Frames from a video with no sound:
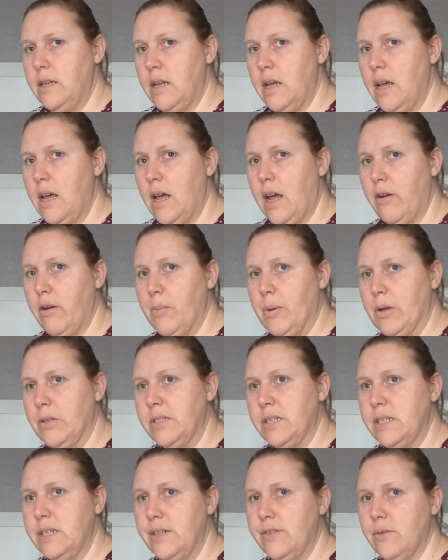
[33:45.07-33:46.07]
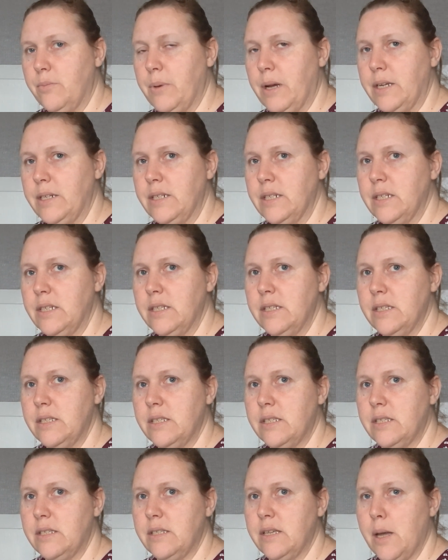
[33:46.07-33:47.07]
a Harry Potter needle minder,
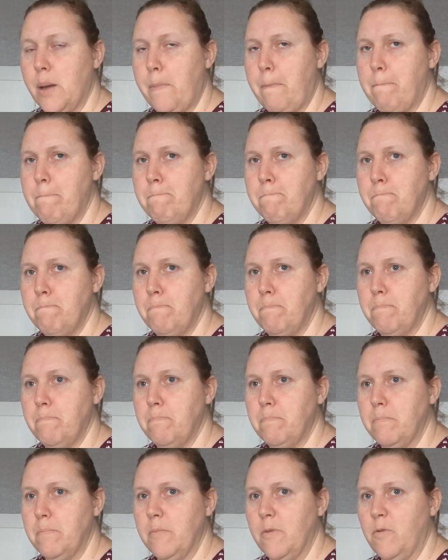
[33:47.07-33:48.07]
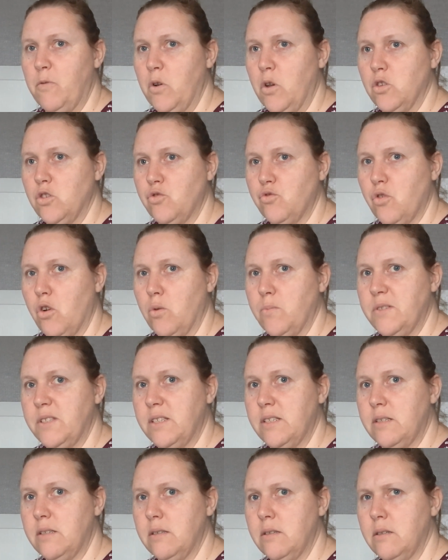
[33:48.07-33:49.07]
some floss
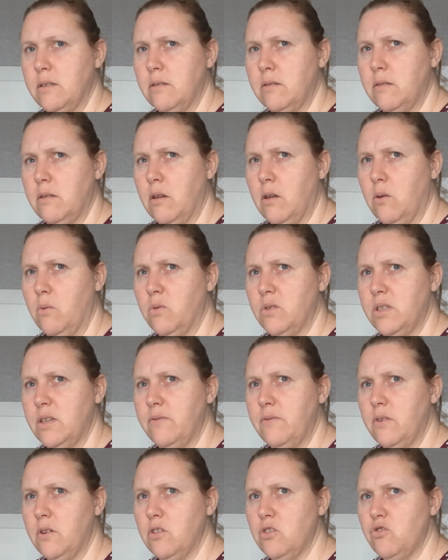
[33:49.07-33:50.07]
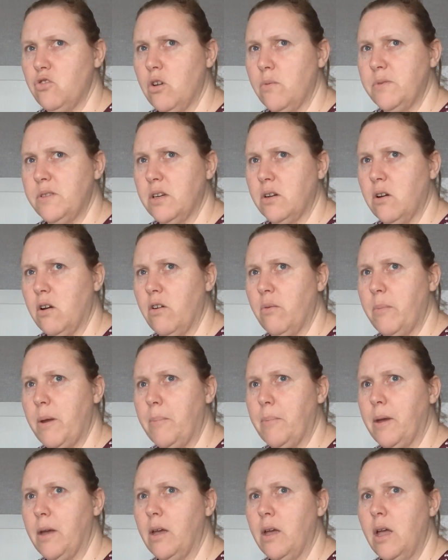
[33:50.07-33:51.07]
drops. No, was it floss drops? I can't
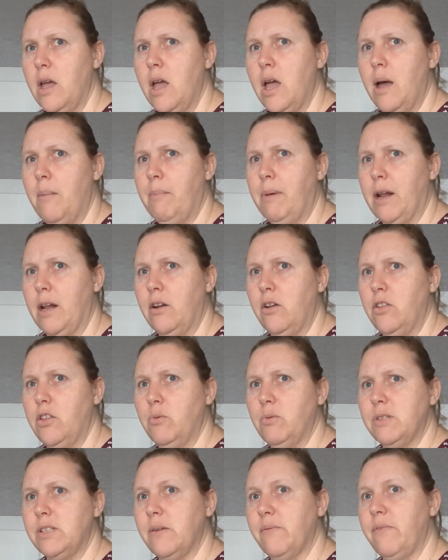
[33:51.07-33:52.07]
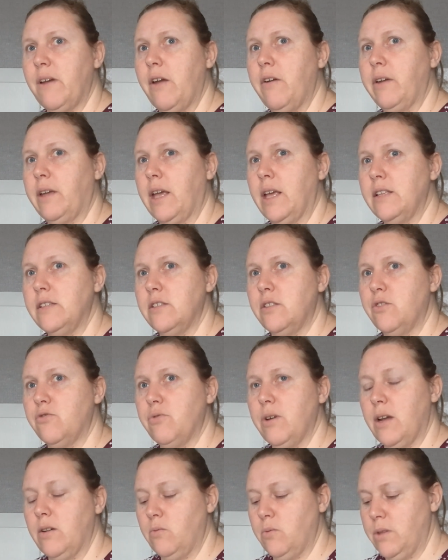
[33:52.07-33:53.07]
remember. But I know there was some variegated
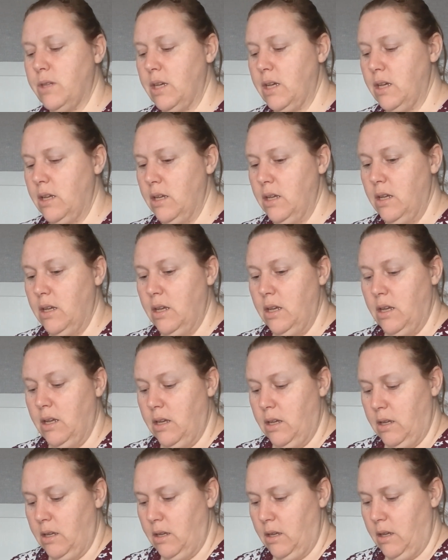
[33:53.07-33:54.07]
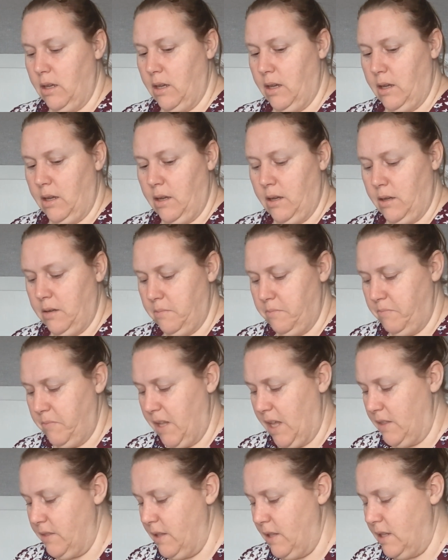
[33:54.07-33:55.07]
thread with it. And
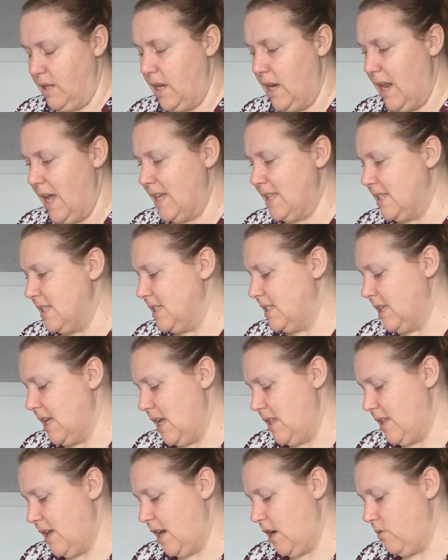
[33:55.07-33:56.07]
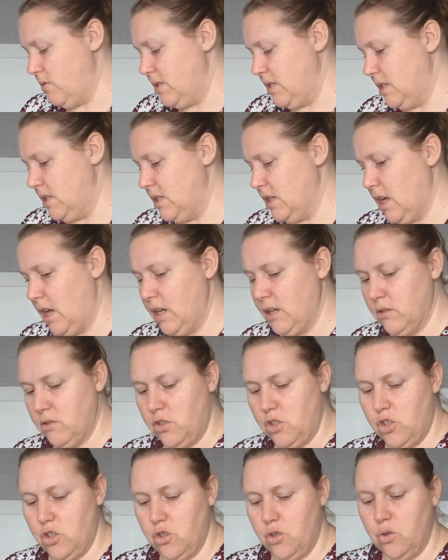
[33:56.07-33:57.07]
then a letter saying that I was
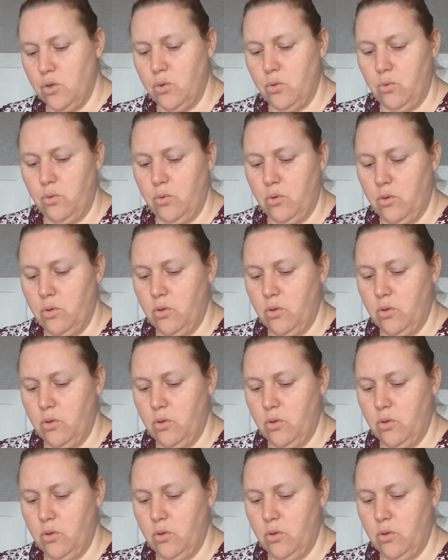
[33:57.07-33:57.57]
entitled to